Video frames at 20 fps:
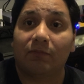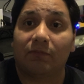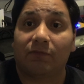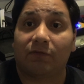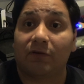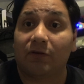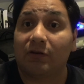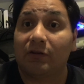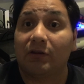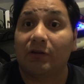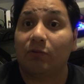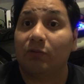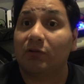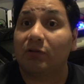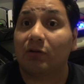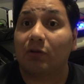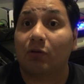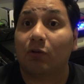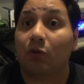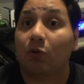First it was
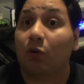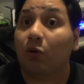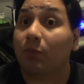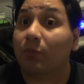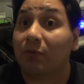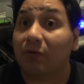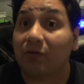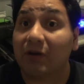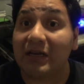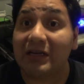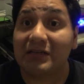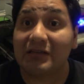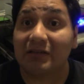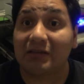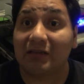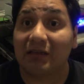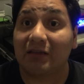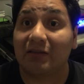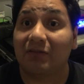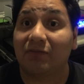a
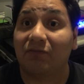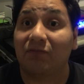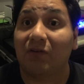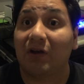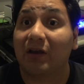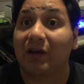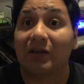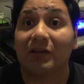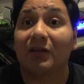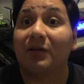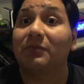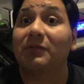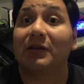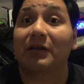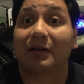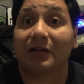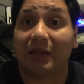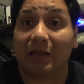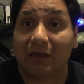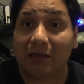corporation that's fucking up their
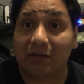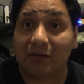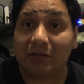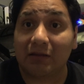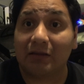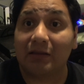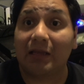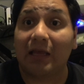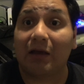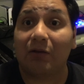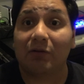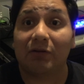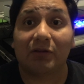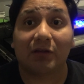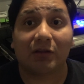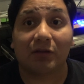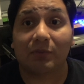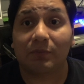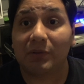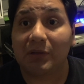clients, and now it's
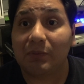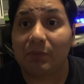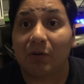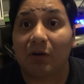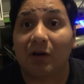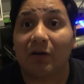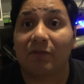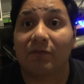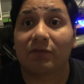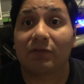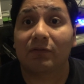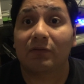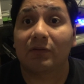other people on